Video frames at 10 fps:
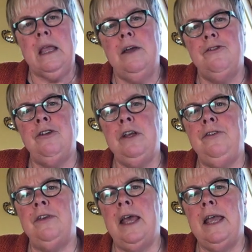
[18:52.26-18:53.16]

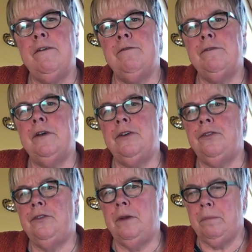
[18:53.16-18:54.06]
She's a
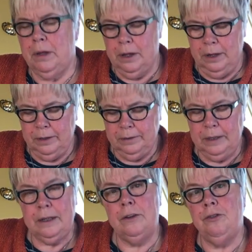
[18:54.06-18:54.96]
first sip girl,
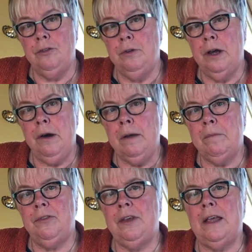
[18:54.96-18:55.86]
and as you know, I'm
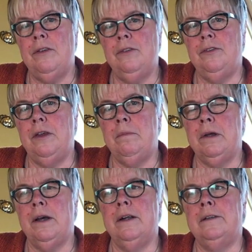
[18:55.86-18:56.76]
a second sip
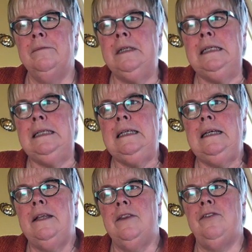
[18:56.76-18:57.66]
girl.
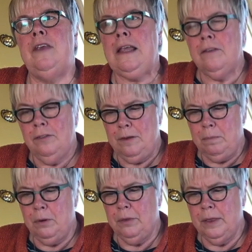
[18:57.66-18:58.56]
The second
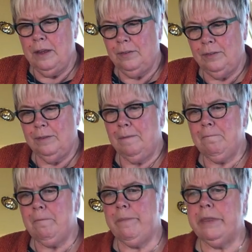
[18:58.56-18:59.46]
sip on this,
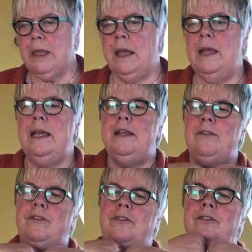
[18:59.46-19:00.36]

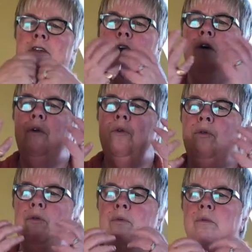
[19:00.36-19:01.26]
it's
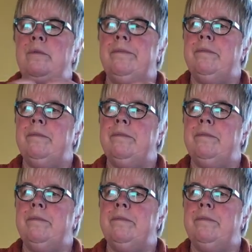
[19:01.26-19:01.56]
so